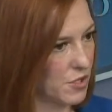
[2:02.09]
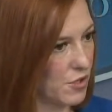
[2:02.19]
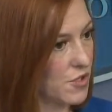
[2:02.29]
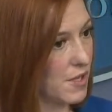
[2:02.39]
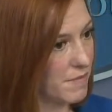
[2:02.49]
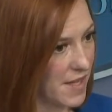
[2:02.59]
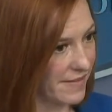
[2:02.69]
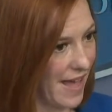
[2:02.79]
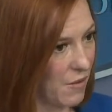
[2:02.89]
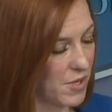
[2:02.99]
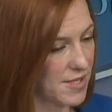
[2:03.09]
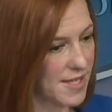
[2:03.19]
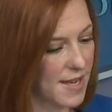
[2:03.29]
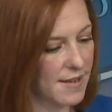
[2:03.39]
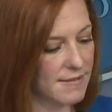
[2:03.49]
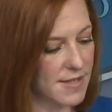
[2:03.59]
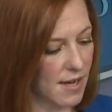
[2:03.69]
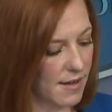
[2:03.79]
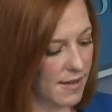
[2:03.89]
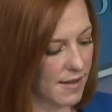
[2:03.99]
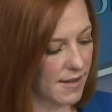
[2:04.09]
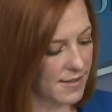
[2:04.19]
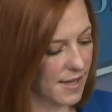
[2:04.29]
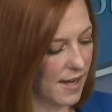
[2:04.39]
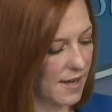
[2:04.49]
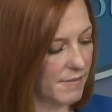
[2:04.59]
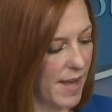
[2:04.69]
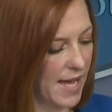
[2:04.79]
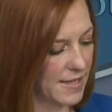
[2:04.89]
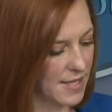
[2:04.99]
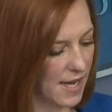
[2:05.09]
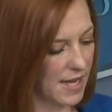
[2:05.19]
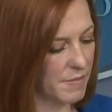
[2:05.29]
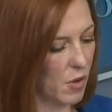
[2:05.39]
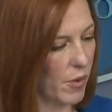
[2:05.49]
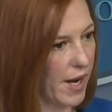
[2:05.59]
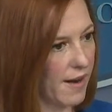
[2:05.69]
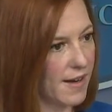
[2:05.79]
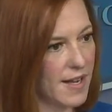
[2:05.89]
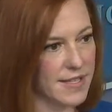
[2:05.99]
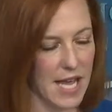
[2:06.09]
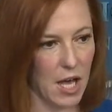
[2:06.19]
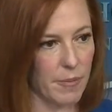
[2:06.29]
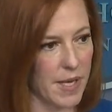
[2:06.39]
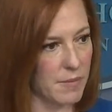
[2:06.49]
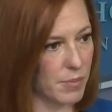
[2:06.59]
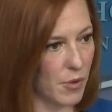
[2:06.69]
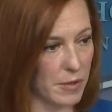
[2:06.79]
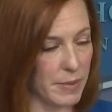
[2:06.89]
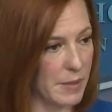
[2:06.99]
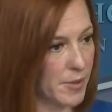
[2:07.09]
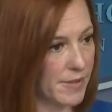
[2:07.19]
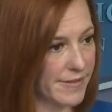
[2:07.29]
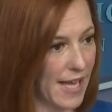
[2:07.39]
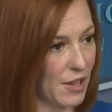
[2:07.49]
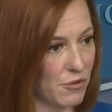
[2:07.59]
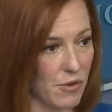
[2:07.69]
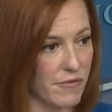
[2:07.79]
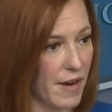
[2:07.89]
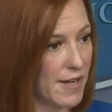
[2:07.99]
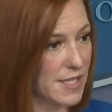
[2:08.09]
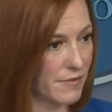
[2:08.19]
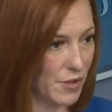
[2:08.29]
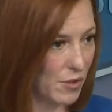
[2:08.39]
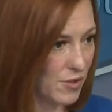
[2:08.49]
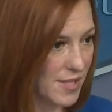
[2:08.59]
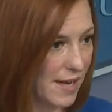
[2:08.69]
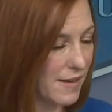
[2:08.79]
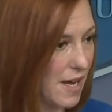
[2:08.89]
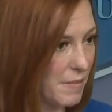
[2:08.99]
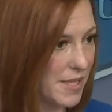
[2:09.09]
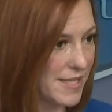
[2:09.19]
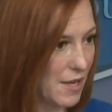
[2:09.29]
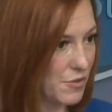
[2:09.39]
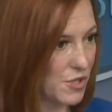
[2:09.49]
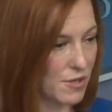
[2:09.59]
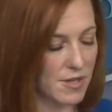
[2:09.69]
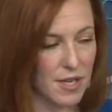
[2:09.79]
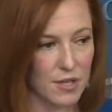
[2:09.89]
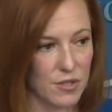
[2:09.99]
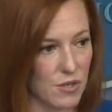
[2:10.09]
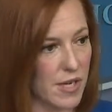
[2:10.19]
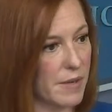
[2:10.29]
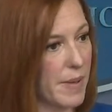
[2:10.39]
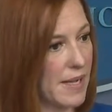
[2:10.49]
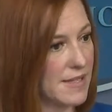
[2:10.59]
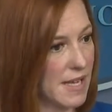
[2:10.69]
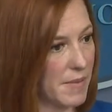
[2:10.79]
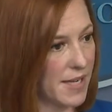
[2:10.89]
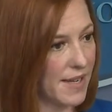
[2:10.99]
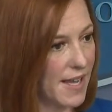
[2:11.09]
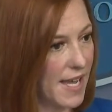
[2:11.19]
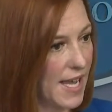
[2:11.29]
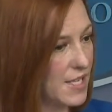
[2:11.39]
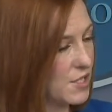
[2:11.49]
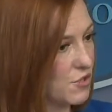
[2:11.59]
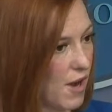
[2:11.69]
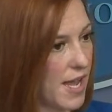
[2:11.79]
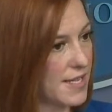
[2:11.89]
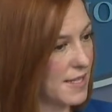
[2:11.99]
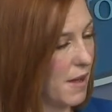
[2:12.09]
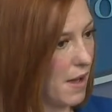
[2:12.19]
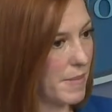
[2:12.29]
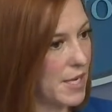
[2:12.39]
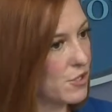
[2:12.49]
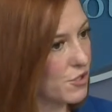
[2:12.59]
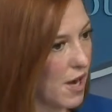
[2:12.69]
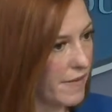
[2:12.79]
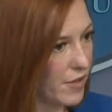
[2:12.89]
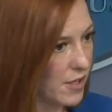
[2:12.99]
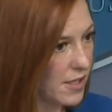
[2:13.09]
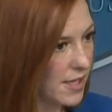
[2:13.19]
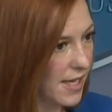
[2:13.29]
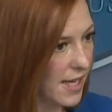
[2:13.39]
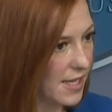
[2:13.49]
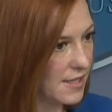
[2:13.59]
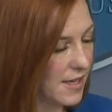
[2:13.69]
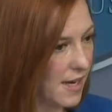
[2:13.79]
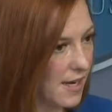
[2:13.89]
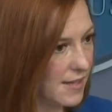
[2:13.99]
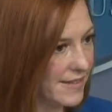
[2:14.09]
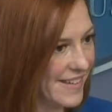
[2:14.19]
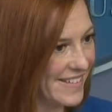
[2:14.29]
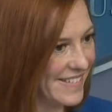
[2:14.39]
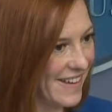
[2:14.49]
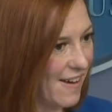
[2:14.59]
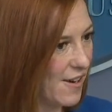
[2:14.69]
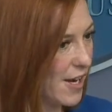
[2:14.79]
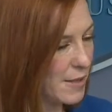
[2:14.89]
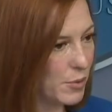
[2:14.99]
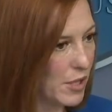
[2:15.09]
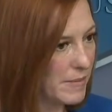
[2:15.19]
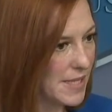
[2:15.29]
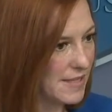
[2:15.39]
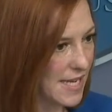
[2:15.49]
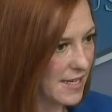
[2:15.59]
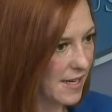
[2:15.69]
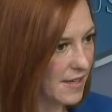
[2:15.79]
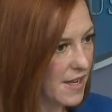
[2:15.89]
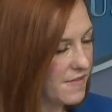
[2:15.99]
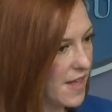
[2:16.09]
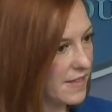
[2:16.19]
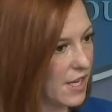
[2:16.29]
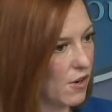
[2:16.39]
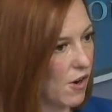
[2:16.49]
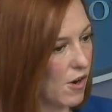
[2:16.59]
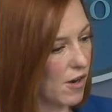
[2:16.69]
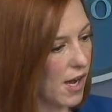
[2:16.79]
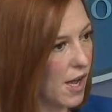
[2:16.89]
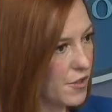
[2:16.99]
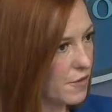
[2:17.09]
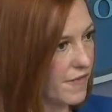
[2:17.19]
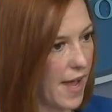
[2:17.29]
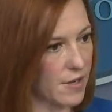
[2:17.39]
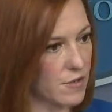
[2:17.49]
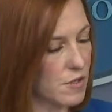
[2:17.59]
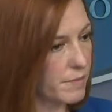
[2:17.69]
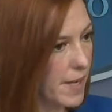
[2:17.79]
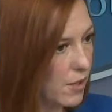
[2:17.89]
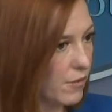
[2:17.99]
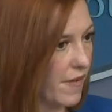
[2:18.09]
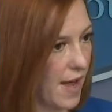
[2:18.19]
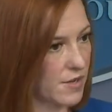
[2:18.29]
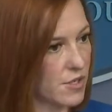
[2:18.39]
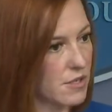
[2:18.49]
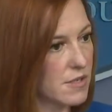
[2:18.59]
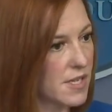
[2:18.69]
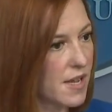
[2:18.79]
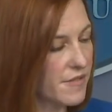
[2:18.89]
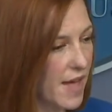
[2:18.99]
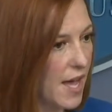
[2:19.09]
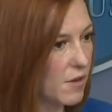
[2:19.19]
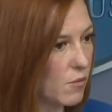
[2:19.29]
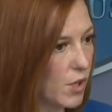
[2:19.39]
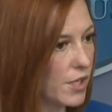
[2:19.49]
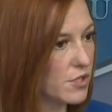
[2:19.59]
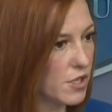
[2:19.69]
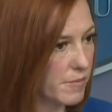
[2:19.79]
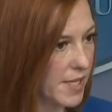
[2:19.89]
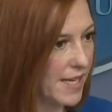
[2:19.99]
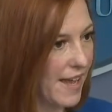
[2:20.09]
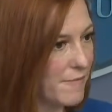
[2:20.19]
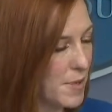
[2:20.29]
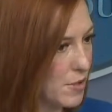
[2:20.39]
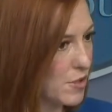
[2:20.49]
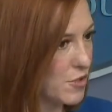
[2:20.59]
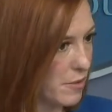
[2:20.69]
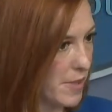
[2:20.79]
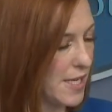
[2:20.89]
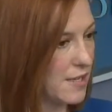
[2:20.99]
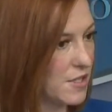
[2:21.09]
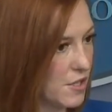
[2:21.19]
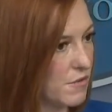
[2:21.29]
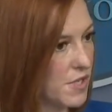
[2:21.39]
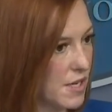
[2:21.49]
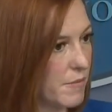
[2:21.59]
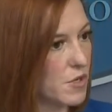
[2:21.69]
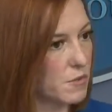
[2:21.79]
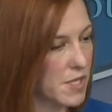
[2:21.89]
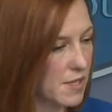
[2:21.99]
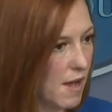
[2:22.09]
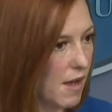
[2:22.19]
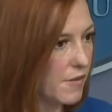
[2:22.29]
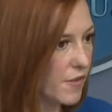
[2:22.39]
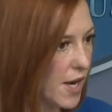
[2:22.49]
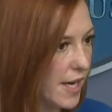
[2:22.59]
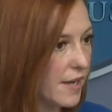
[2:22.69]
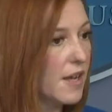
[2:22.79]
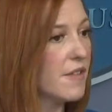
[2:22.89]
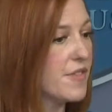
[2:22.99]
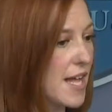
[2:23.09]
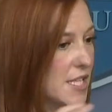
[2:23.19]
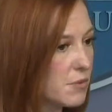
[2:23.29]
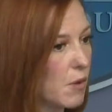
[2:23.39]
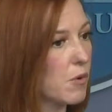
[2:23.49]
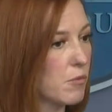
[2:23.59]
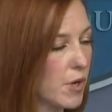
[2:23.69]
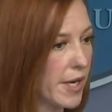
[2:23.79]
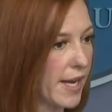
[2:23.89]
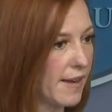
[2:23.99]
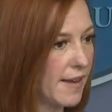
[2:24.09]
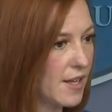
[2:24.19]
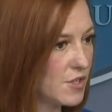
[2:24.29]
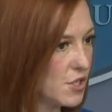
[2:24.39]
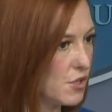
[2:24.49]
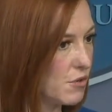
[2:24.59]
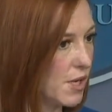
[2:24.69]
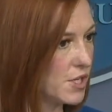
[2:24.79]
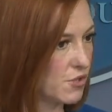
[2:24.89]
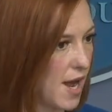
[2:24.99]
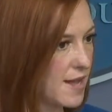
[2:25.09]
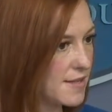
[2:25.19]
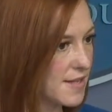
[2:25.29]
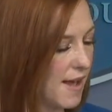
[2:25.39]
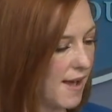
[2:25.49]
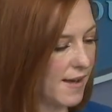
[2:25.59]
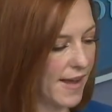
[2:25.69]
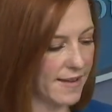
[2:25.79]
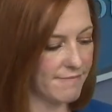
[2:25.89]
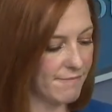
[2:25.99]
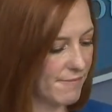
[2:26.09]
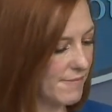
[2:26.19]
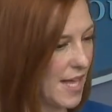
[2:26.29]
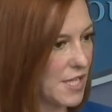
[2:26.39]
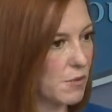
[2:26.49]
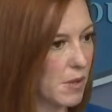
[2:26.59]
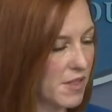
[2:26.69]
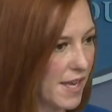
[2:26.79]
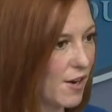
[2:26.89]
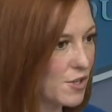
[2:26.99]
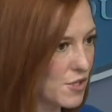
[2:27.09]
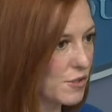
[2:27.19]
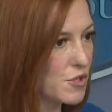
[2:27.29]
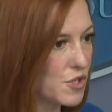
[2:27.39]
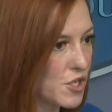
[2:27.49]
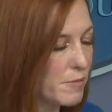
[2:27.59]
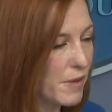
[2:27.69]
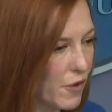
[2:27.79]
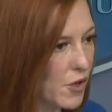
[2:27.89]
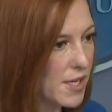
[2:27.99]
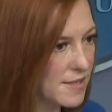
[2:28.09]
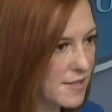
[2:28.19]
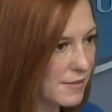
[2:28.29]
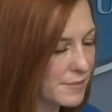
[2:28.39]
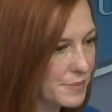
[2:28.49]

insurance, something that was done um, at a time where to help unemployed people get through a very difficult economic downturn during a pandemic, is a dri is the, a major driver in uh, in our unemployment data. That there are other factors, bigger factors, that were contributing, have been contributing to the numbers we saw on Friday. That's what we're working to address, uh, and that's where we think our solution should be focused. And